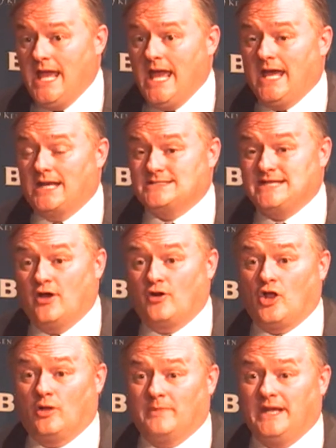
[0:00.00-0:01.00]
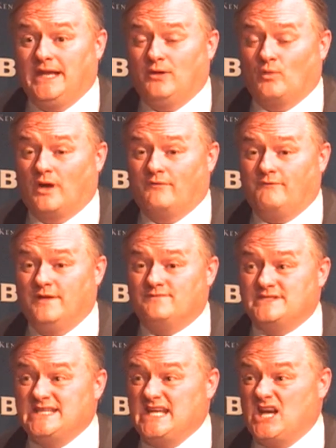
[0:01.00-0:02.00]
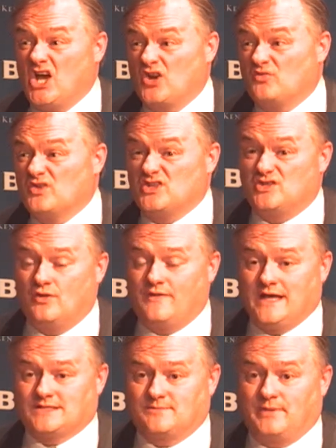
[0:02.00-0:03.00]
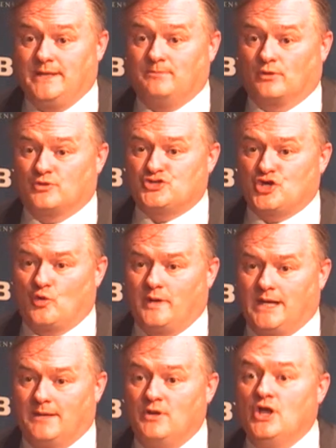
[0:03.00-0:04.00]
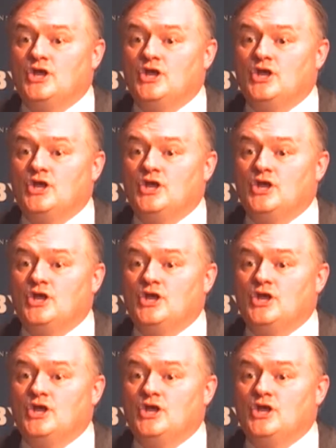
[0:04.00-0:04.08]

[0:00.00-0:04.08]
at a town hall meeting where 1,500 to 2,000 people are showing up